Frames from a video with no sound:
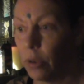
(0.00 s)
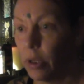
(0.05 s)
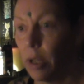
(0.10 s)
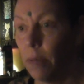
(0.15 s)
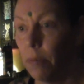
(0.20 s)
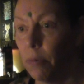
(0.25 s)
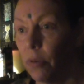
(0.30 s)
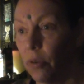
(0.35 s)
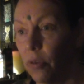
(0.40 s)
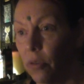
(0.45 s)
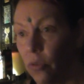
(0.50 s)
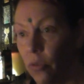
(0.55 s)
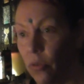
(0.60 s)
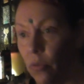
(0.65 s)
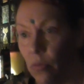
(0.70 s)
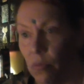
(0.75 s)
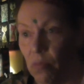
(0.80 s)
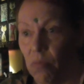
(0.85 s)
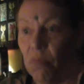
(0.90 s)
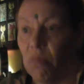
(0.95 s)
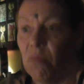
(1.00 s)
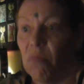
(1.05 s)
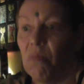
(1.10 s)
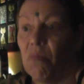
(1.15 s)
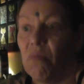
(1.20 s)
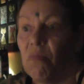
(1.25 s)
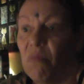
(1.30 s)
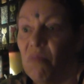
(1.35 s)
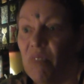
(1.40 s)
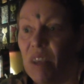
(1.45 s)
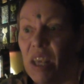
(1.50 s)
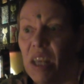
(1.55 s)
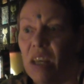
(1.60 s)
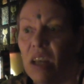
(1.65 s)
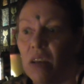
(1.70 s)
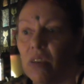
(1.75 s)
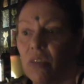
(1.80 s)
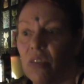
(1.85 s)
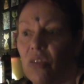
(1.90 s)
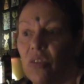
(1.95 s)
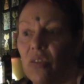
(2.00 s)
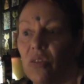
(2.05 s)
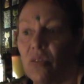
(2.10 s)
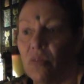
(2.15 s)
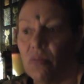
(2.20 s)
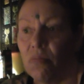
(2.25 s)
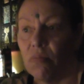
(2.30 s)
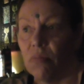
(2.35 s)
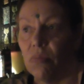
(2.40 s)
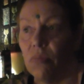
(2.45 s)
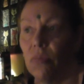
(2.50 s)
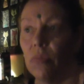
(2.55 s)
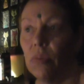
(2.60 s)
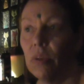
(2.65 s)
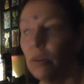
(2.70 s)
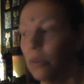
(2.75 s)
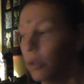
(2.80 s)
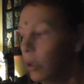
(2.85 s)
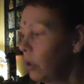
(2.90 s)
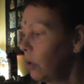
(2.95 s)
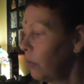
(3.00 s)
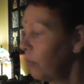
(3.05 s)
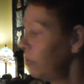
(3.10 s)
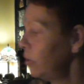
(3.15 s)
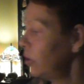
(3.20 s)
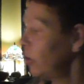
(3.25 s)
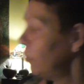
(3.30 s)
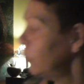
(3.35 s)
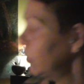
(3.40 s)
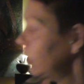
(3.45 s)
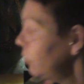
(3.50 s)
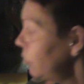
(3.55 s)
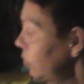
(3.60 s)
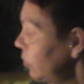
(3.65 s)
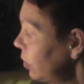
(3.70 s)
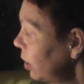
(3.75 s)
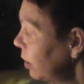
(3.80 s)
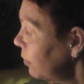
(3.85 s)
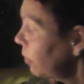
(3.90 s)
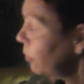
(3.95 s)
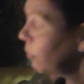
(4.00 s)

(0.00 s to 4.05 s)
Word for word: It keeps us in us. You know, we don't want to do that.